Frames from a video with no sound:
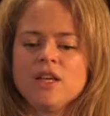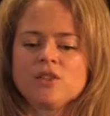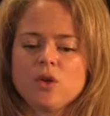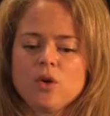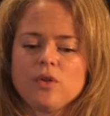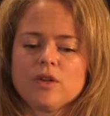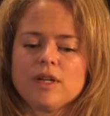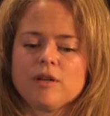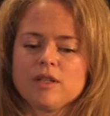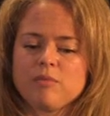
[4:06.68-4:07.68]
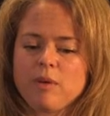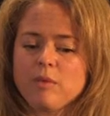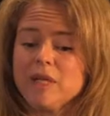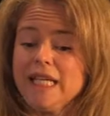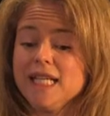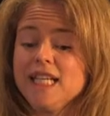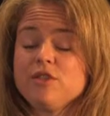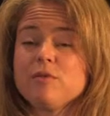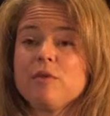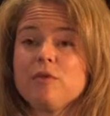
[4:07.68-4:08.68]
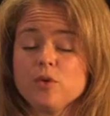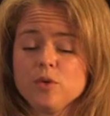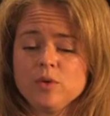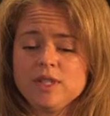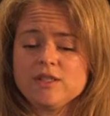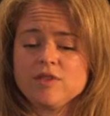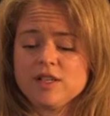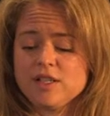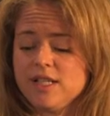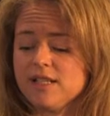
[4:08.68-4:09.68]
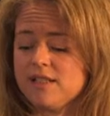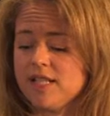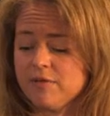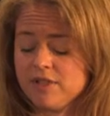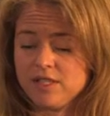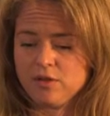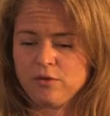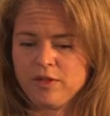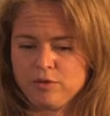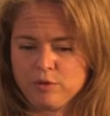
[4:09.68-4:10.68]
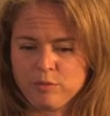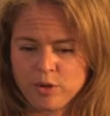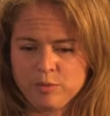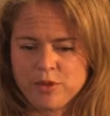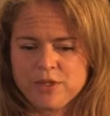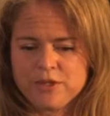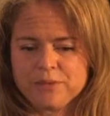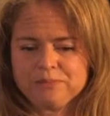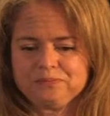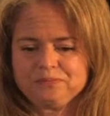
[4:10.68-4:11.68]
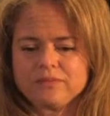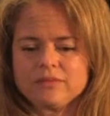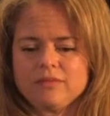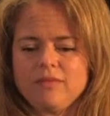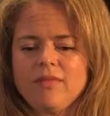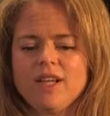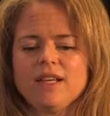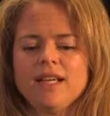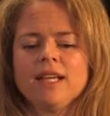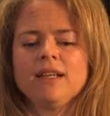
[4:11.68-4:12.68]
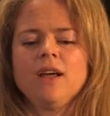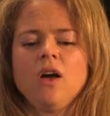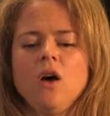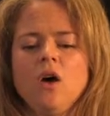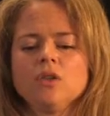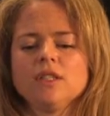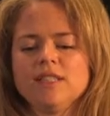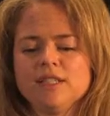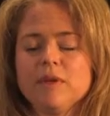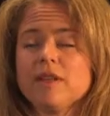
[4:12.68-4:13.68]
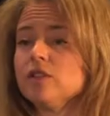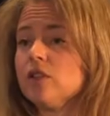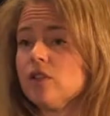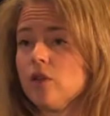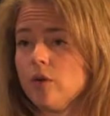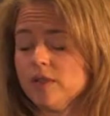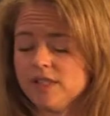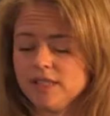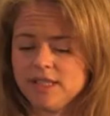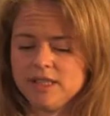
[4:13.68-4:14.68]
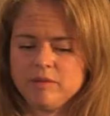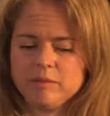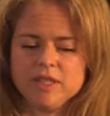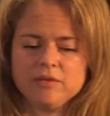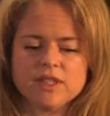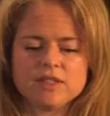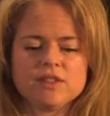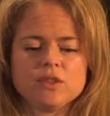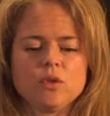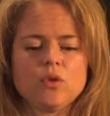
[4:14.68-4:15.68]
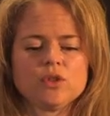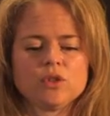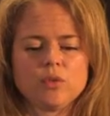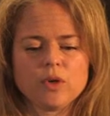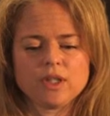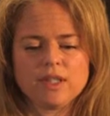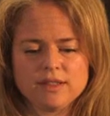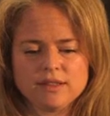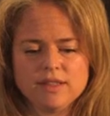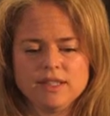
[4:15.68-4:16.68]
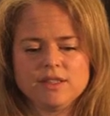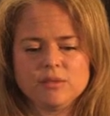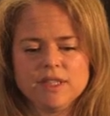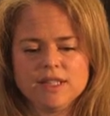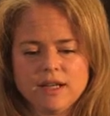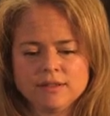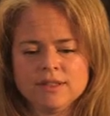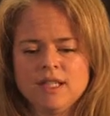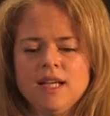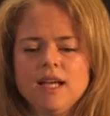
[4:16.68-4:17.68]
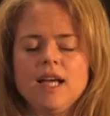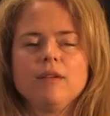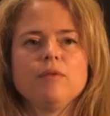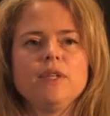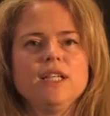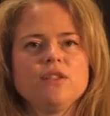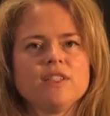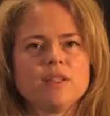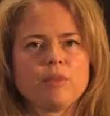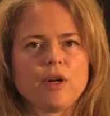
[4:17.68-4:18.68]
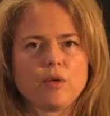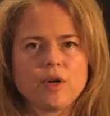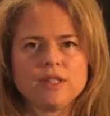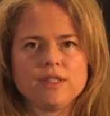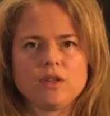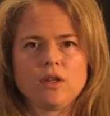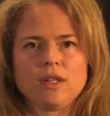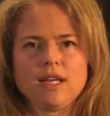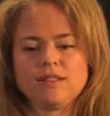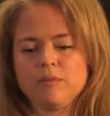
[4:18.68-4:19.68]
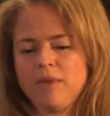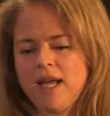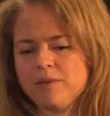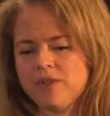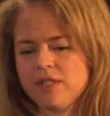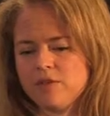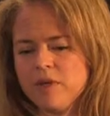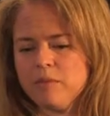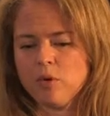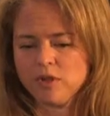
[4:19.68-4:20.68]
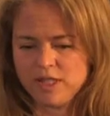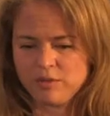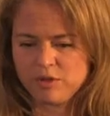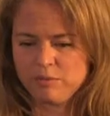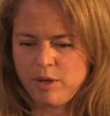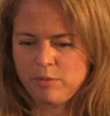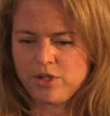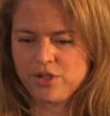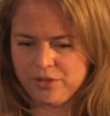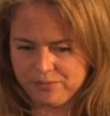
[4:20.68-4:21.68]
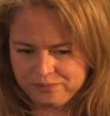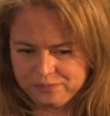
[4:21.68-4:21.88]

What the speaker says: So there is probably a need to review the strategy and see if it's still fit for purpose. And again, on the test methods under OECD, we believe there's still also work that needs to be done, and we need to set priorities on that, and perhaps this report that was published